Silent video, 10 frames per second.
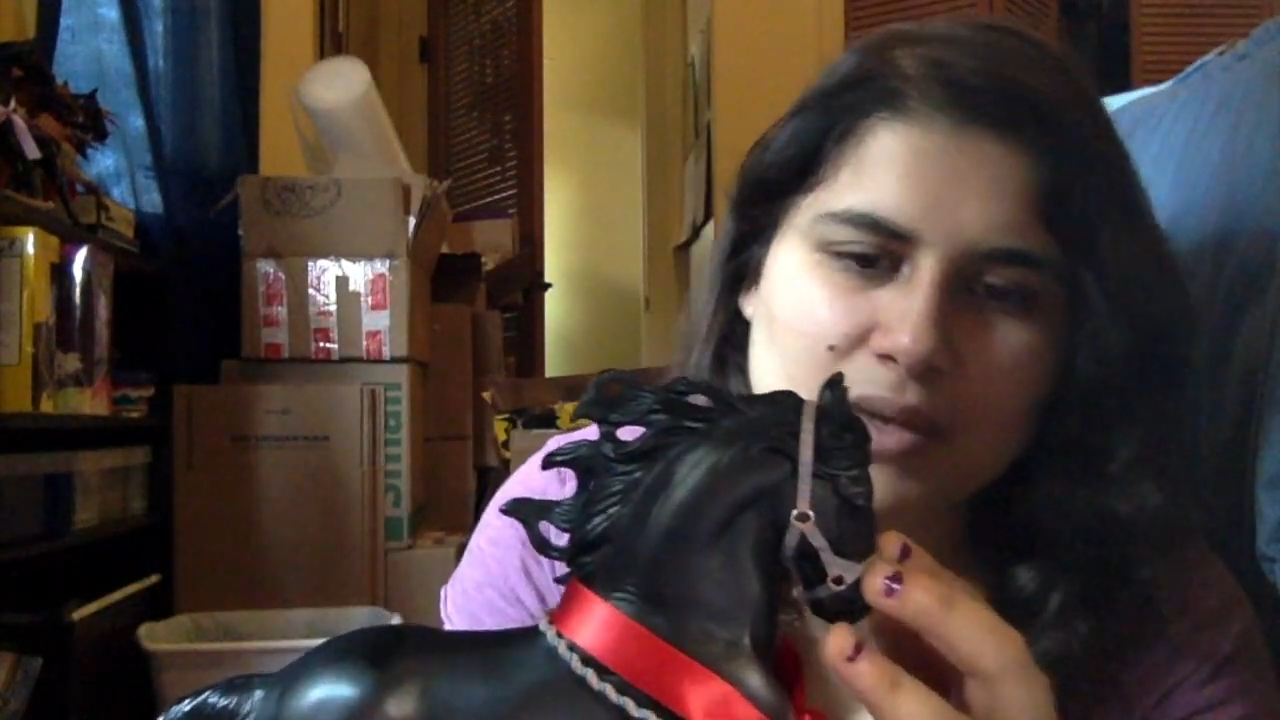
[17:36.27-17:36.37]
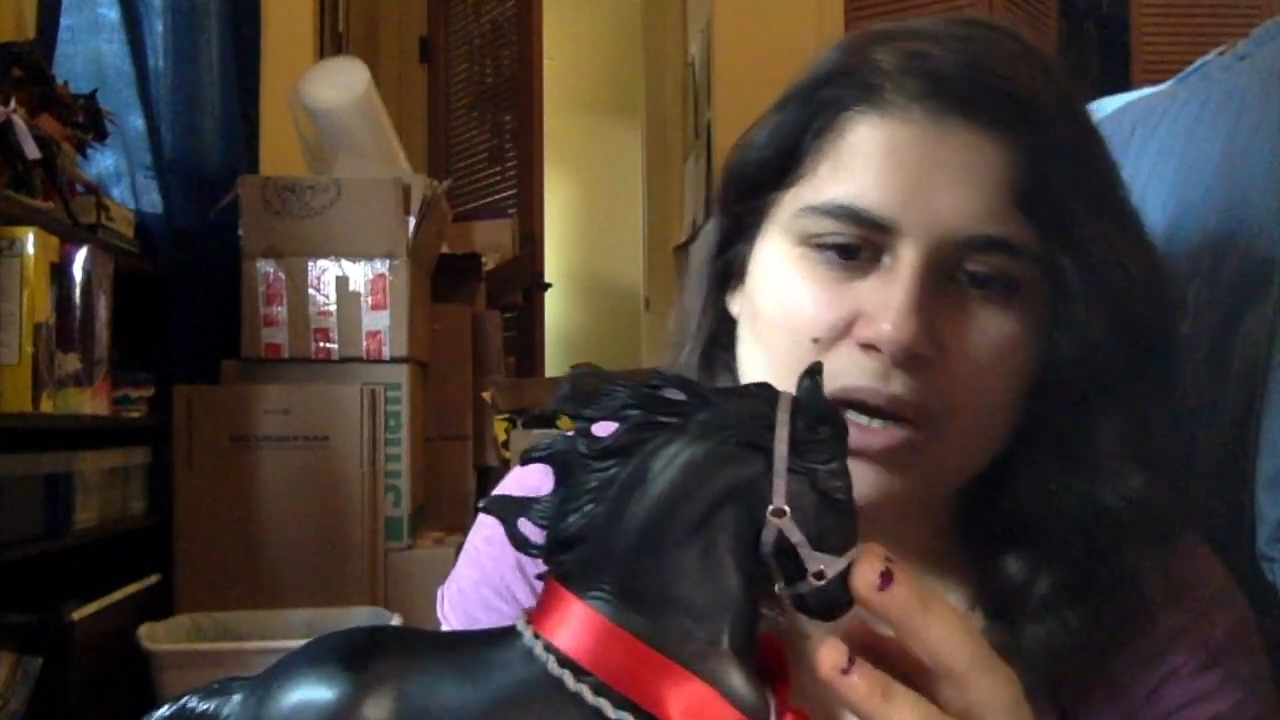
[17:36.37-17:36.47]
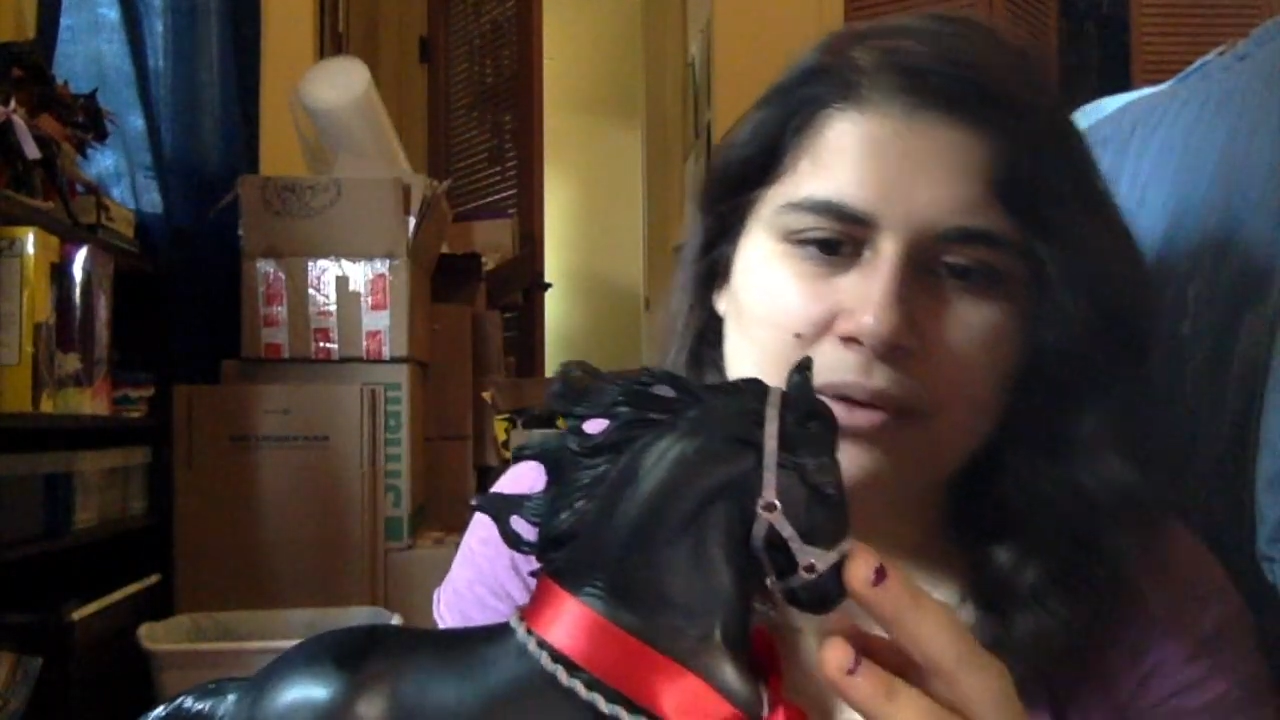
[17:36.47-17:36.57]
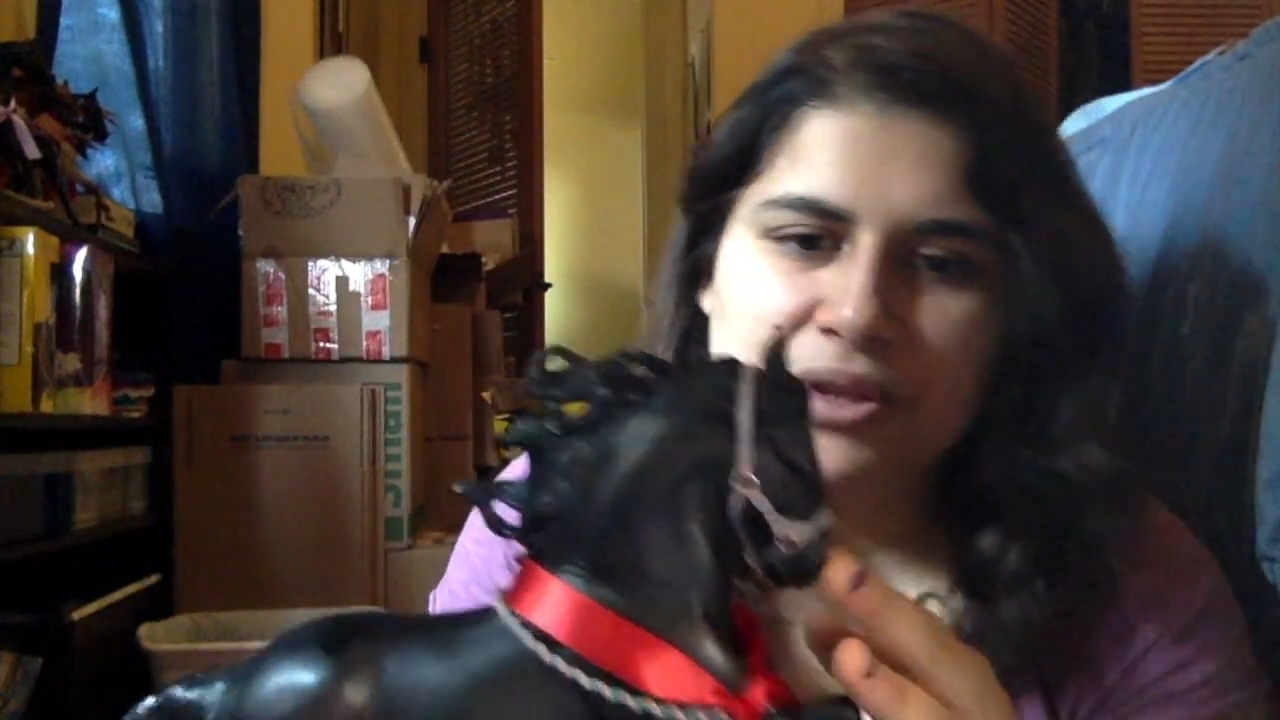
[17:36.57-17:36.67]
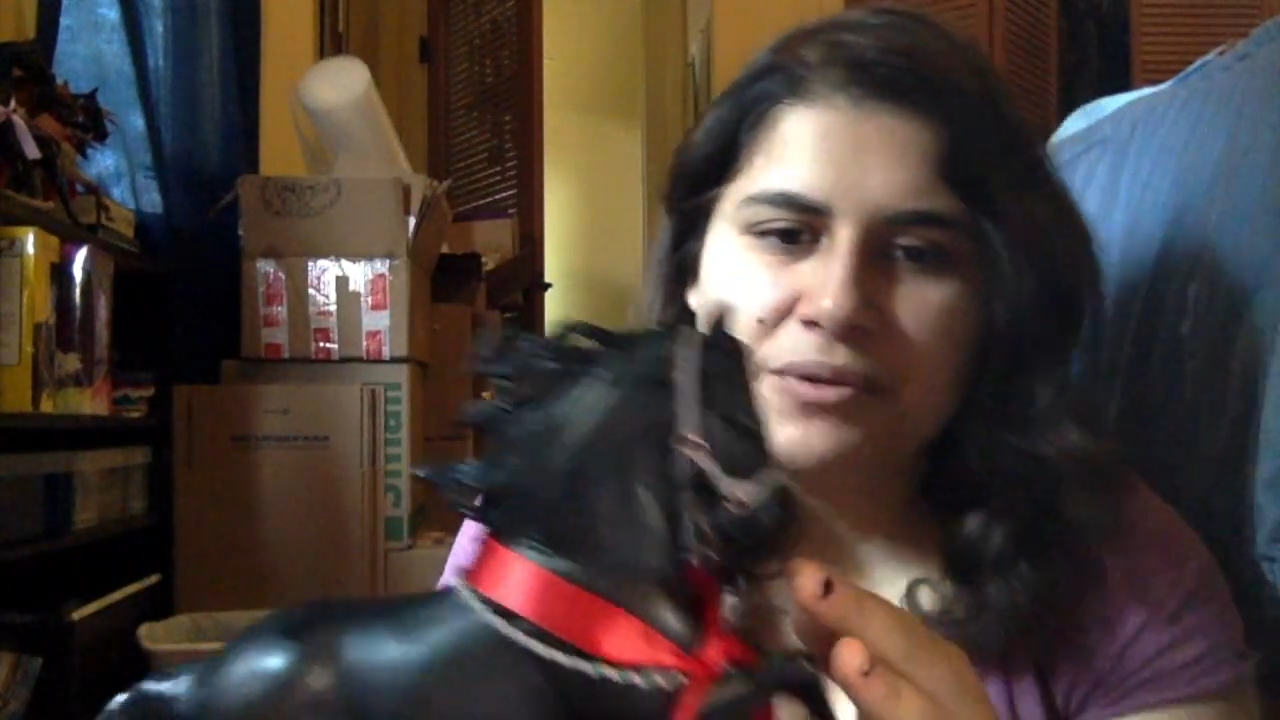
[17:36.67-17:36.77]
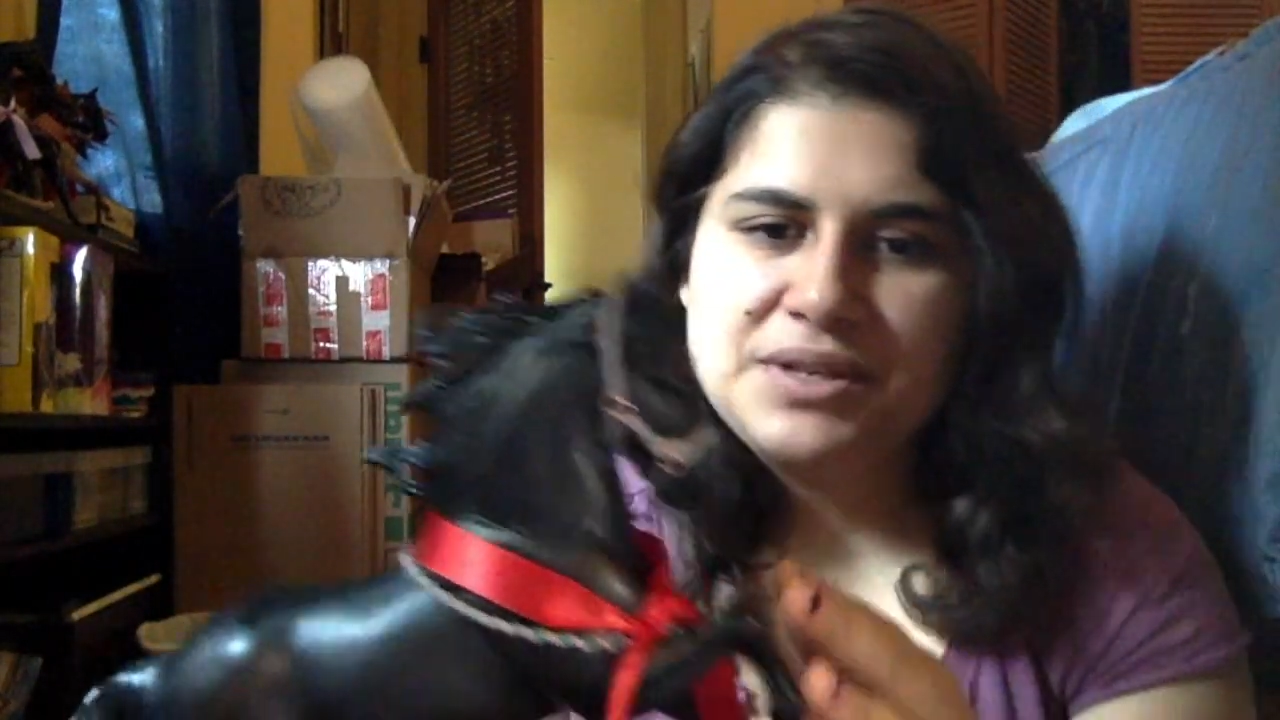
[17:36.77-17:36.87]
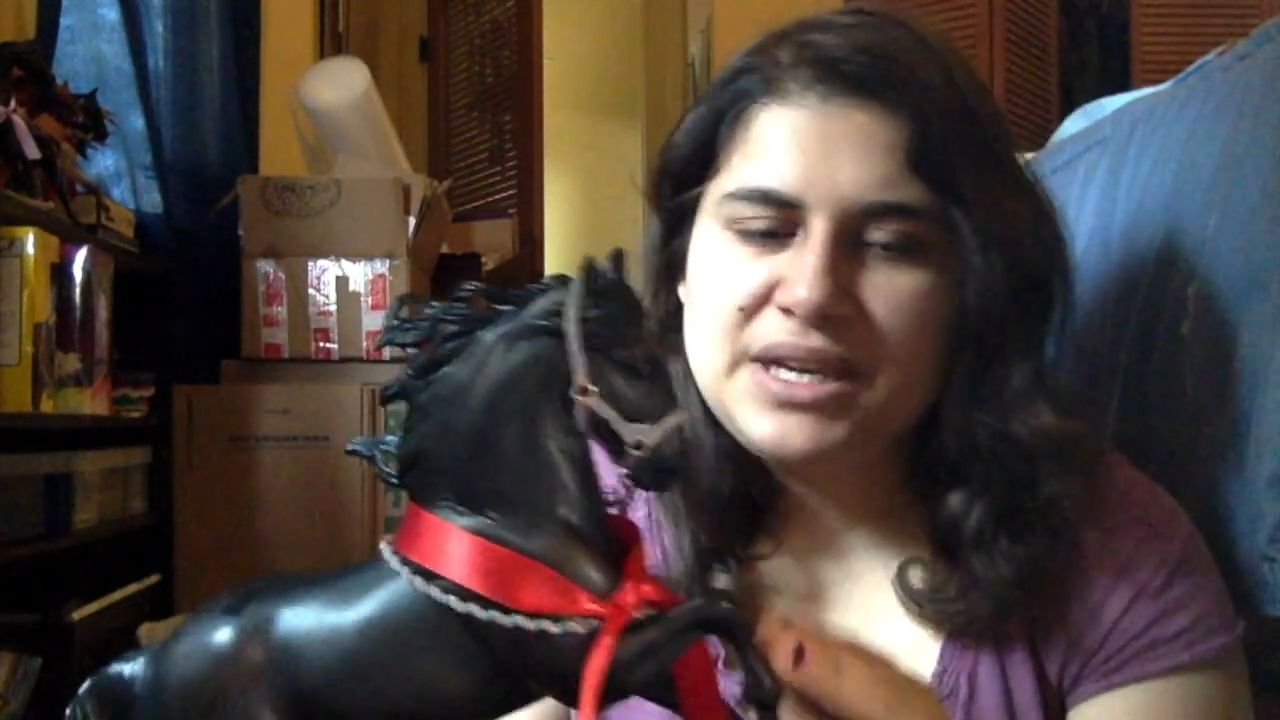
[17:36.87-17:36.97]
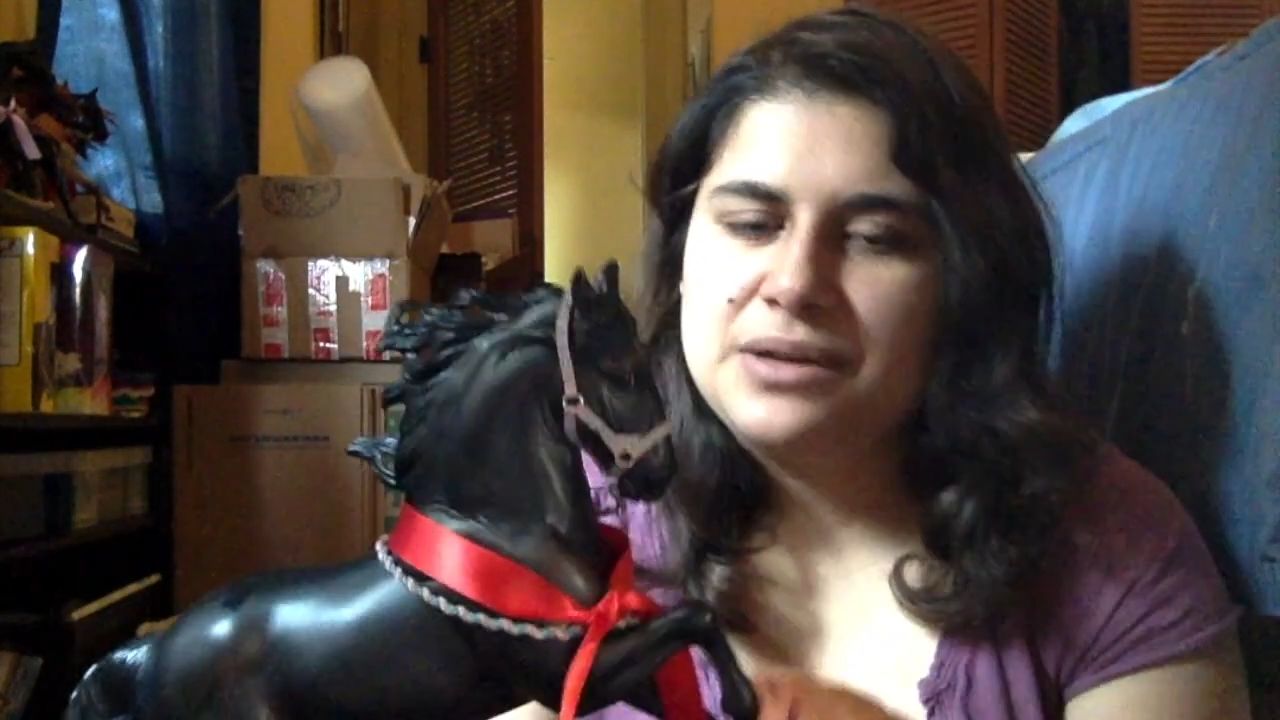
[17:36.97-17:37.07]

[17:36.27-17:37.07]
Only will take